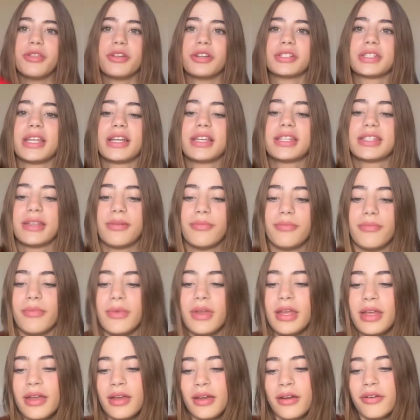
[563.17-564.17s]
there's like some
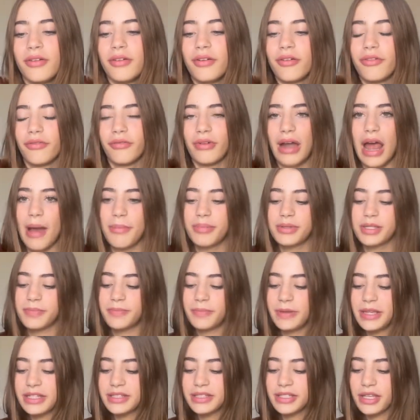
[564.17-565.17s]
wrapped
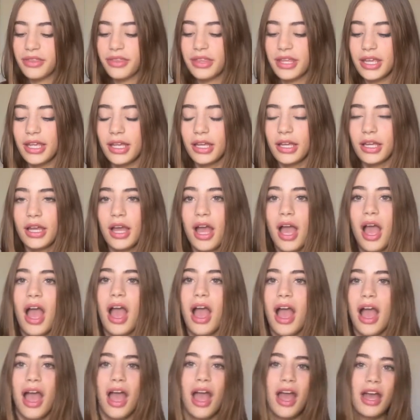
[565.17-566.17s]
pizza thing.
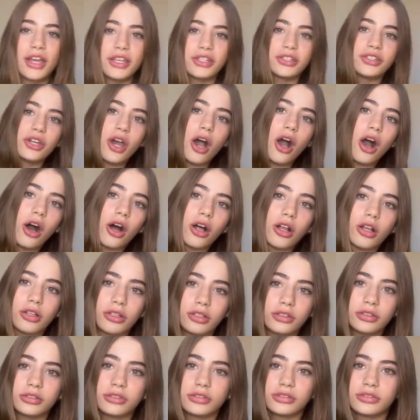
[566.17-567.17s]

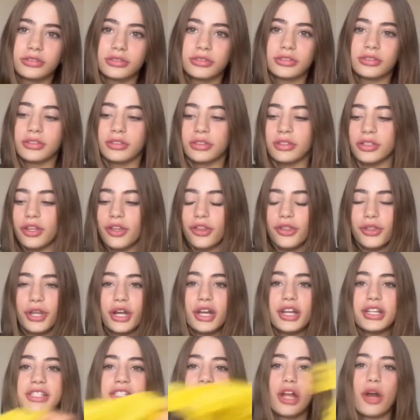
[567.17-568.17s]
Y'all,
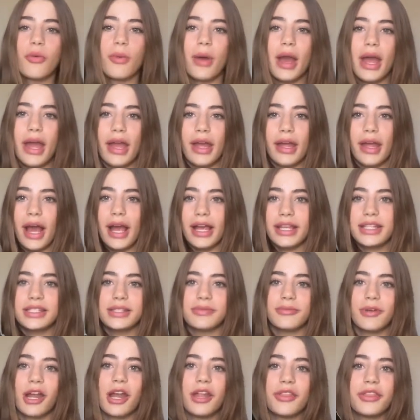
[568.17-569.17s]
there's no way. I
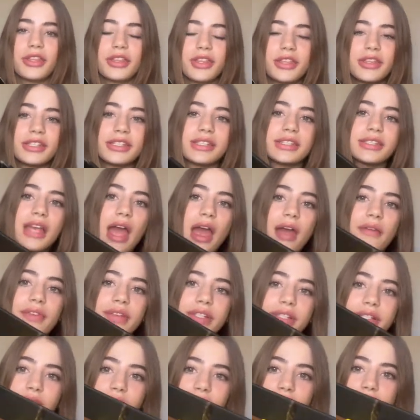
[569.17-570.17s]
swear, I think that this is
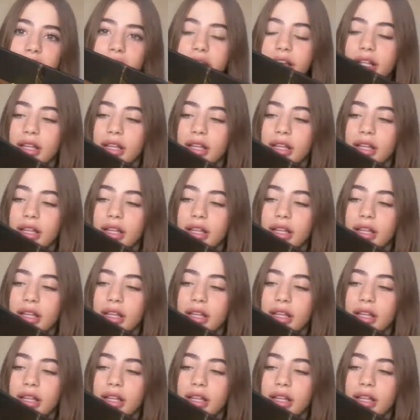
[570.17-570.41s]
every single thing in the